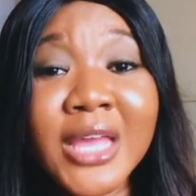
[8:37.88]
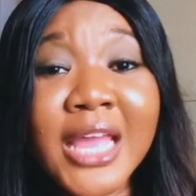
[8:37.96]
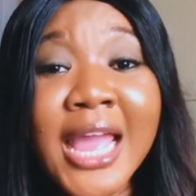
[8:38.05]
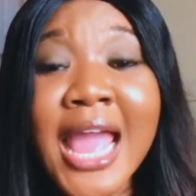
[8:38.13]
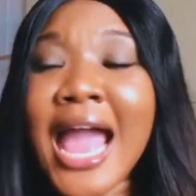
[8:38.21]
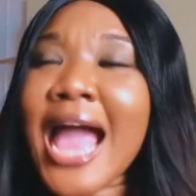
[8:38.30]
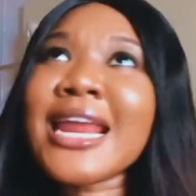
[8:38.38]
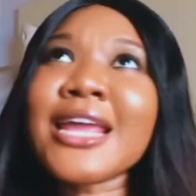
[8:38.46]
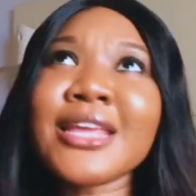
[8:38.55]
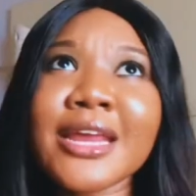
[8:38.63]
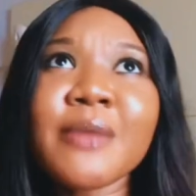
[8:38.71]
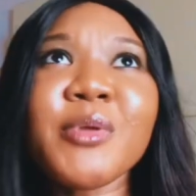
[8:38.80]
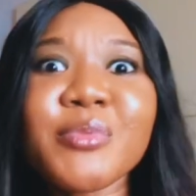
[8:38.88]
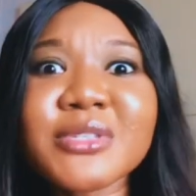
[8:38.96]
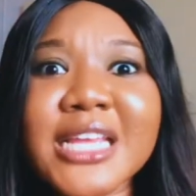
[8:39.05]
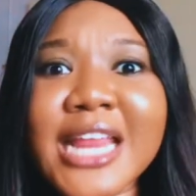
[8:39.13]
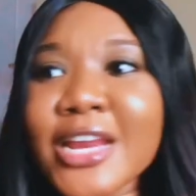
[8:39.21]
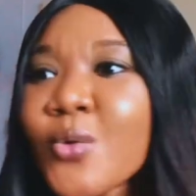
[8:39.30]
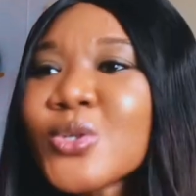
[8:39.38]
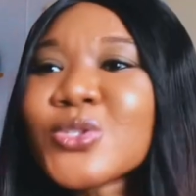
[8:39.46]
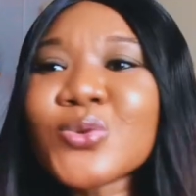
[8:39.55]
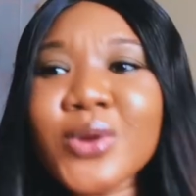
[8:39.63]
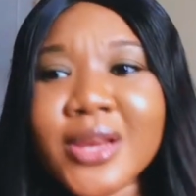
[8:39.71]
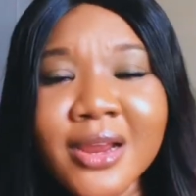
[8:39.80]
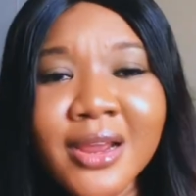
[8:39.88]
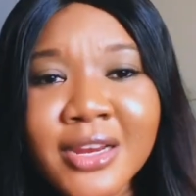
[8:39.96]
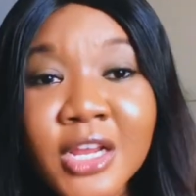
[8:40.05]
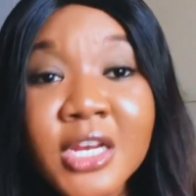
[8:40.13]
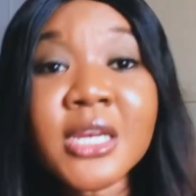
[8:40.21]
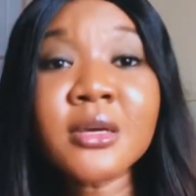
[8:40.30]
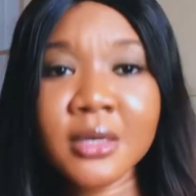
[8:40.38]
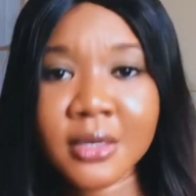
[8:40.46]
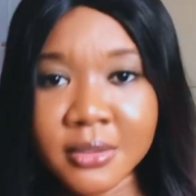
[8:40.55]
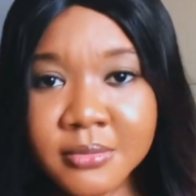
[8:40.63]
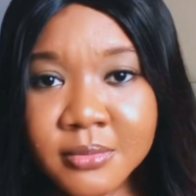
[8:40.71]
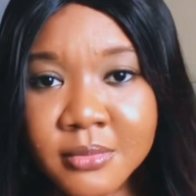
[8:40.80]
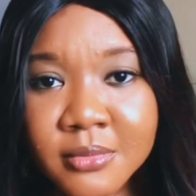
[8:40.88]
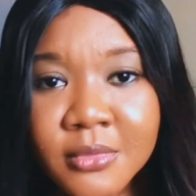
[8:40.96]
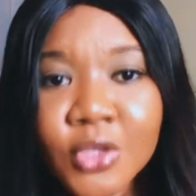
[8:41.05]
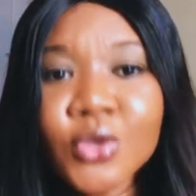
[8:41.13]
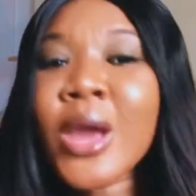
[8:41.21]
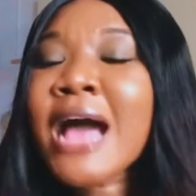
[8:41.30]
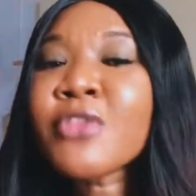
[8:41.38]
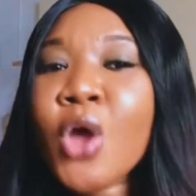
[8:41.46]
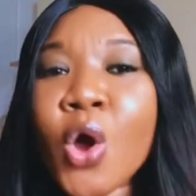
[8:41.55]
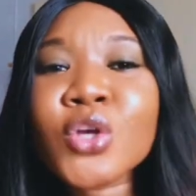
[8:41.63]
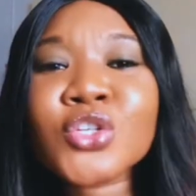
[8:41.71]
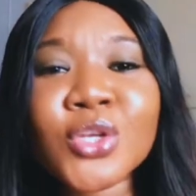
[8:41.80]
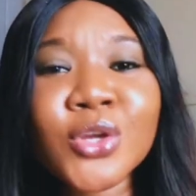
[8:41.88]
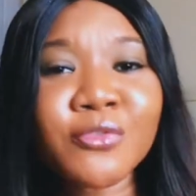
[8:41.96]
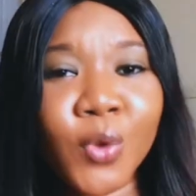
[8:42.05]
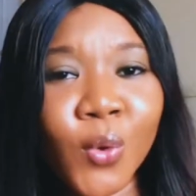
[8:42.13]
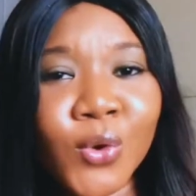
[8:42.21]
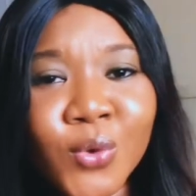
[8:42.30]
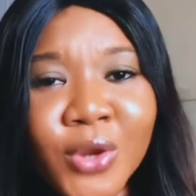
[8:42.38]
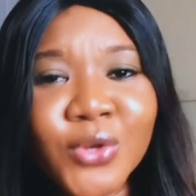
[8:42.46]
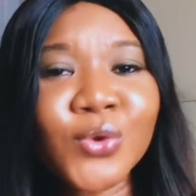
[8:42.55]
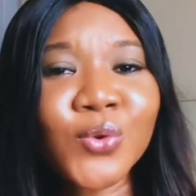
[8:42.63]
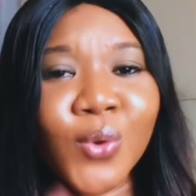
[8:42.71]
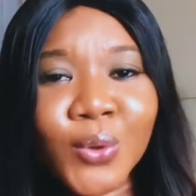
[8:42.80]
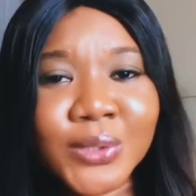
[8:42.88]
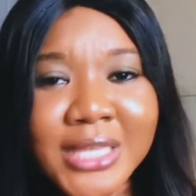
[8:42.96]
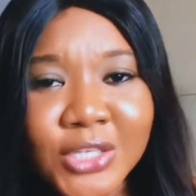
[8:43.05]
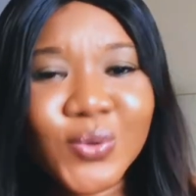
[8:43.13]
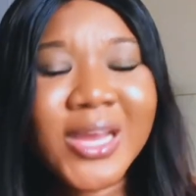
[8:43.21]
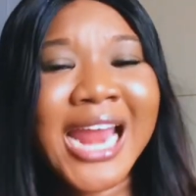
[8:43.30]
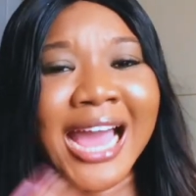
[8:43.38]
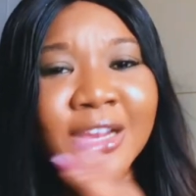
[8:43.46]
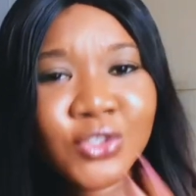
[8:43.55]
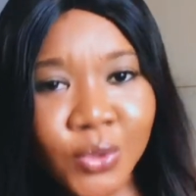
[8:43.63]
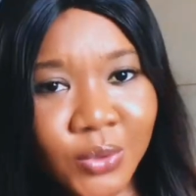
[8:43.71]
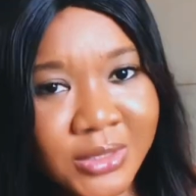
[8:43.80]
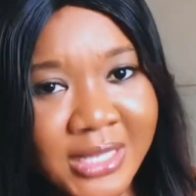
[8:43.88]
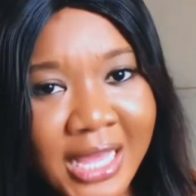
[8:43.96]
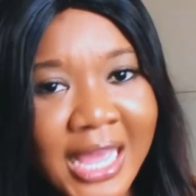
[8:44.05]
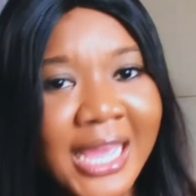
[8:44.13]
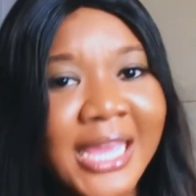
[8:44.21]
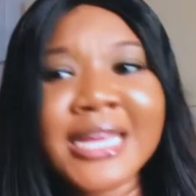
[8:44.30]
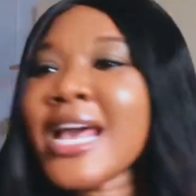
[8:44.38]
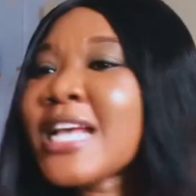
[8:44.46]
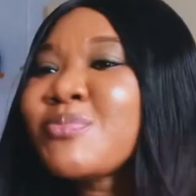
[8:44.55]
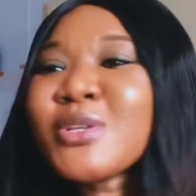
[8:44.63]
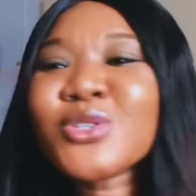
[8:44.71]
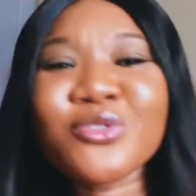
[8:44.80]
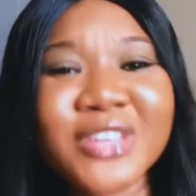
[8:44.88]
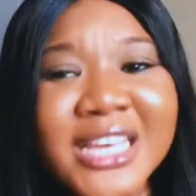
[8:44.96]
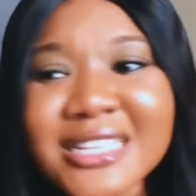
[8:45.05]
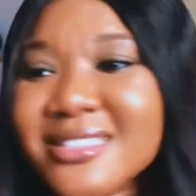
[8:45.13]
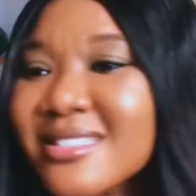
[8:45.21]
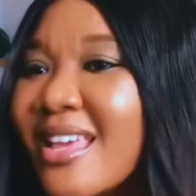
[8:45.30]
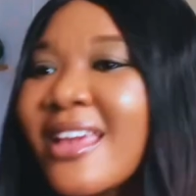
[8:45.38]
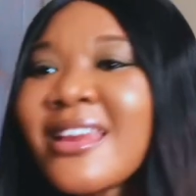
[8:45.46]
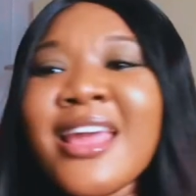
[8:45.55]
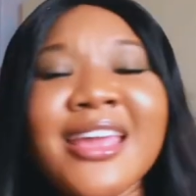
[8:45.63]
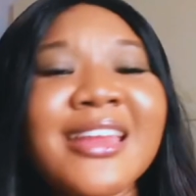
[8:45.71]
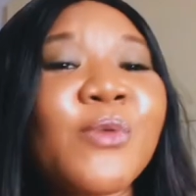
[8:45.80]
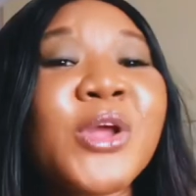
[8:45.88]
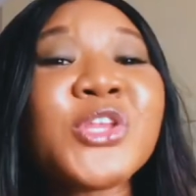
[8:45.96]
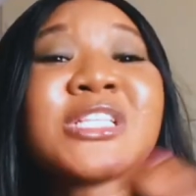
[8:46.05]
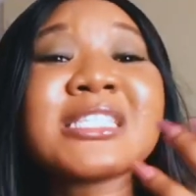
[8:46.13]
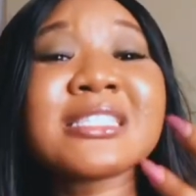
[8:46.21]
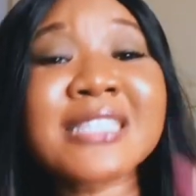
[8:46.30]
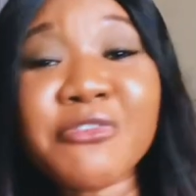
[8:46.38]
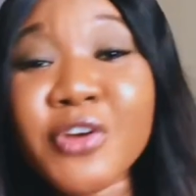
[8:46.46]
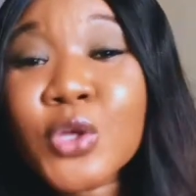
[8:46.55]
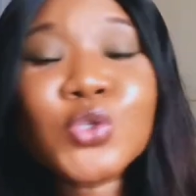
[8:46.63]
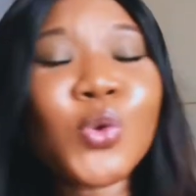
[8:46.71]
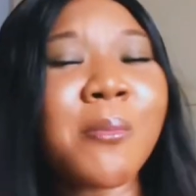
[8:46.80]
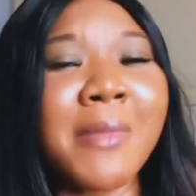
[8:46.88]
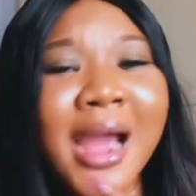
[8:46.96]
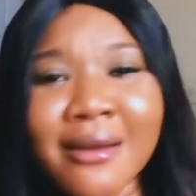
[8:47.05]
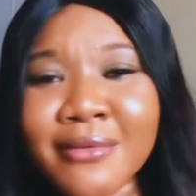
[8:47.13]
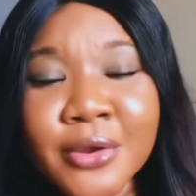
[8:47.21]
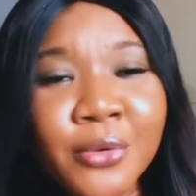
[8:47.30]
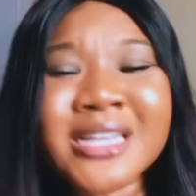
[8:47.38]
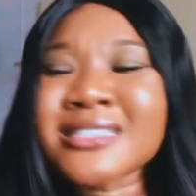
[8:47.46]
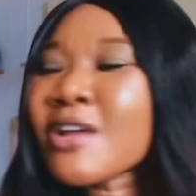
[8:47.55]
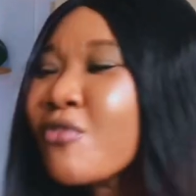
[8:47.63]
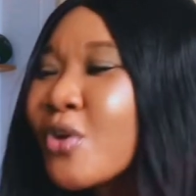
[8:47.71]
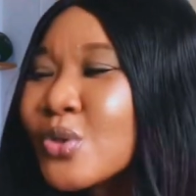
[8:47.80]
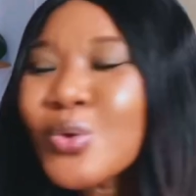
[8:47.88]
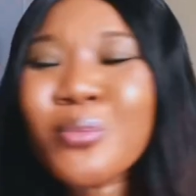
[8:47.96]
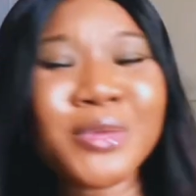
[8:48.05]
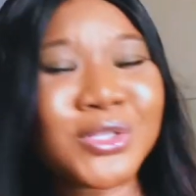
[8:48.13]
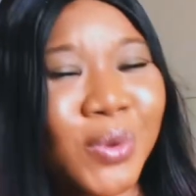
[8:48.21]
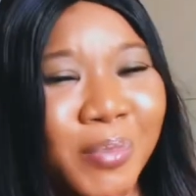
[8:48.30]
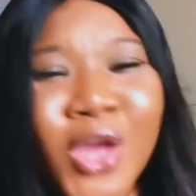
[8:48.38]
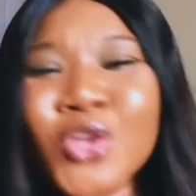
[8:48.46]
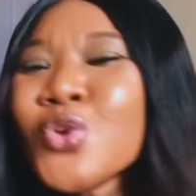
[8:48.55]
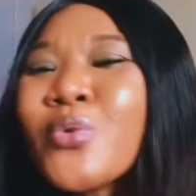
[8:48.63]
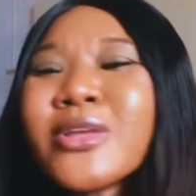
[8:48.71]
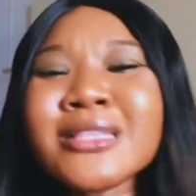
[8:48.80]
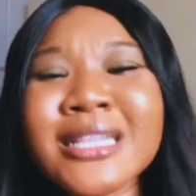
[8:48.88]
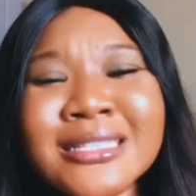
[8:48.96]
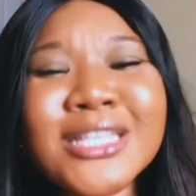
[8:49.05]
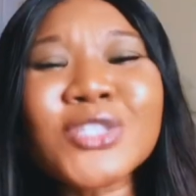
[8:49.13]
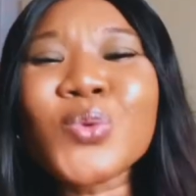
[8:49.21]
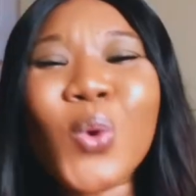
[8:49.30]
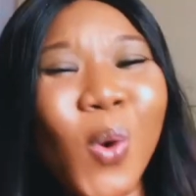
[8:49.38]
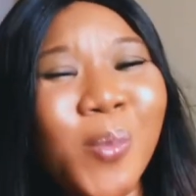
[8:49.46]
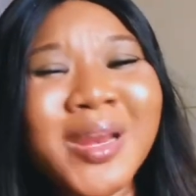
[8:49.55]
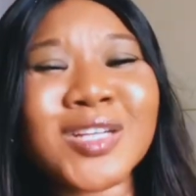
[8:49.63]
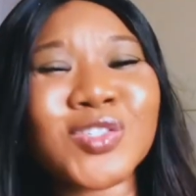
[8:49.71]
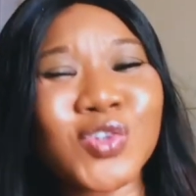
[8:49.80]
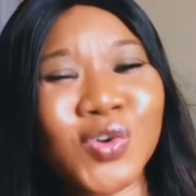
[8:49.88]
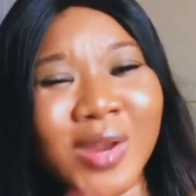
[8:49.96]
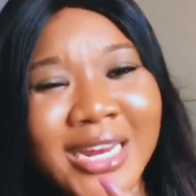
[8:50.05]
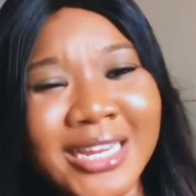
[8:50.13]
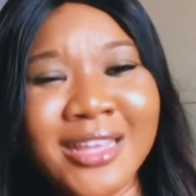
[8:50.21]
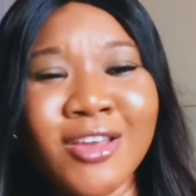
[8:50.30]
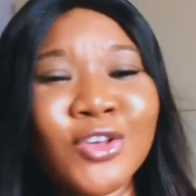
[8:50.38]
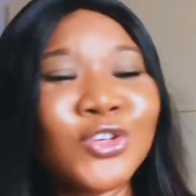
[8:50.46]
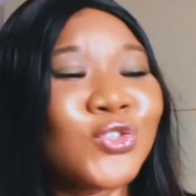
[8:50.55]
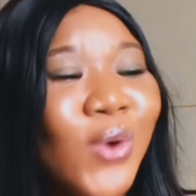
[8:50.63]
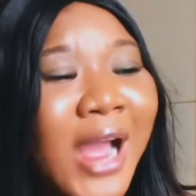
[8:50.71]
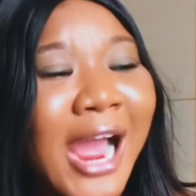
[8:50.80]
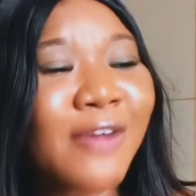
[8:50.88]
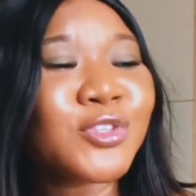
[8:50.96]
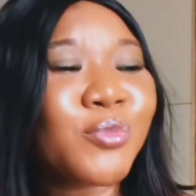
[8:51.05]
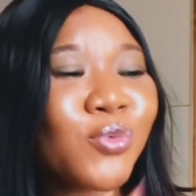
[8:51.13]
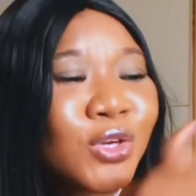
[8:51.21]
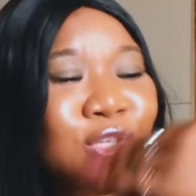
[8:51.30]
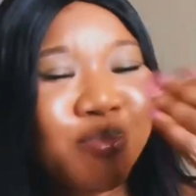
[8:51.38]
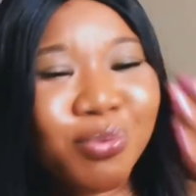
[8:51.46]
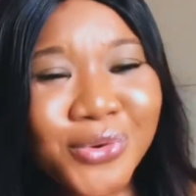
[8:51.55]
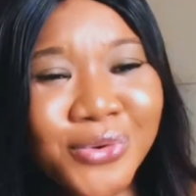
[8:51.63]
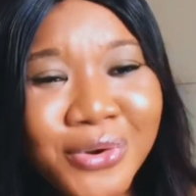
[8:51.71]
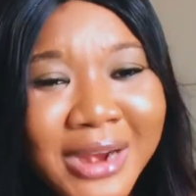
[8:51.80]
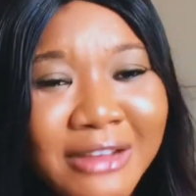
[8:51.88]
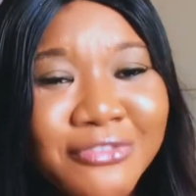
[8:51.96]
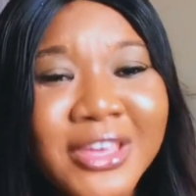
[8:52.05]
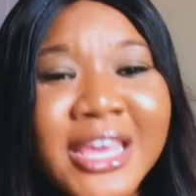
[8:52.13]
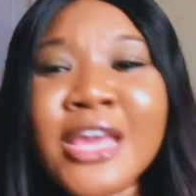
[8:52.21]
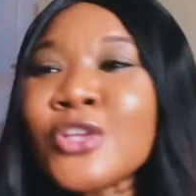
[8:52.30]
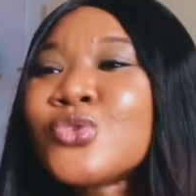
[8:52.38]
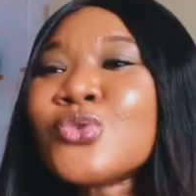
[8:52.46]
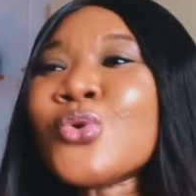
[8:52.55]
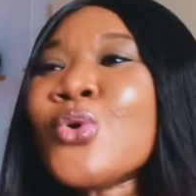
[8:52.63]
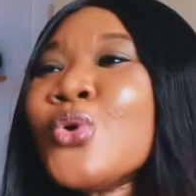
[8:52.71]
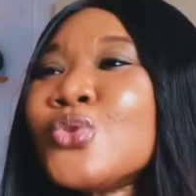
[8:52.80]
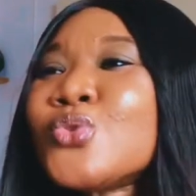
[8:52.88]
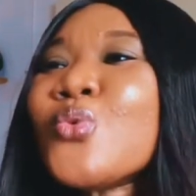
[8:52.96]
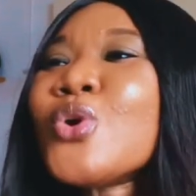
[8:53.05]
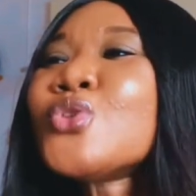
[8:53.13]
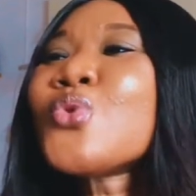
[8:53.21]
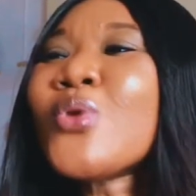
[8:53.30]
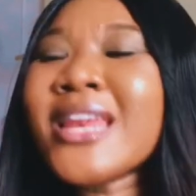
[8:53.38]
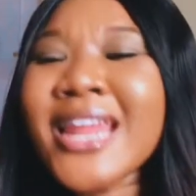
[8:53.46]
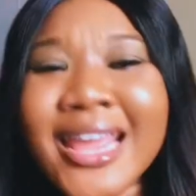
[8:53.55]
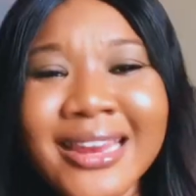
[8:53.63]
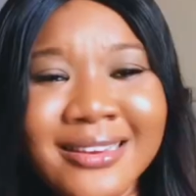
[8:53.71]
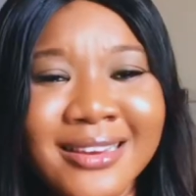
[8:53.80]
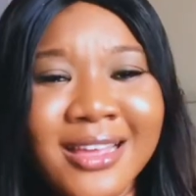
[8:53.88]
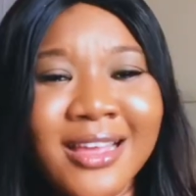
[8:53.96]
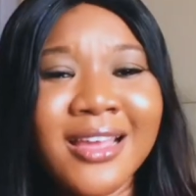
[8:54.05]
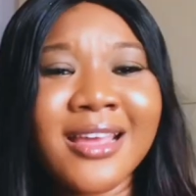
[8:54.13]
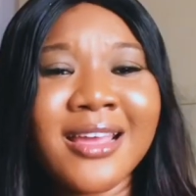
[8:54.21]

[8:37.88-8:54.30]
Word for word: Okay? And I hear people say that they want to learn. Look, you have the unction of the Holy One, you know all things. You're an adult. In the aspect of kissing, in when it is time for you to marry, when it's time for you to meet up, you will, these things will come naturally. You don't have to be watching pornography to, to want to learn.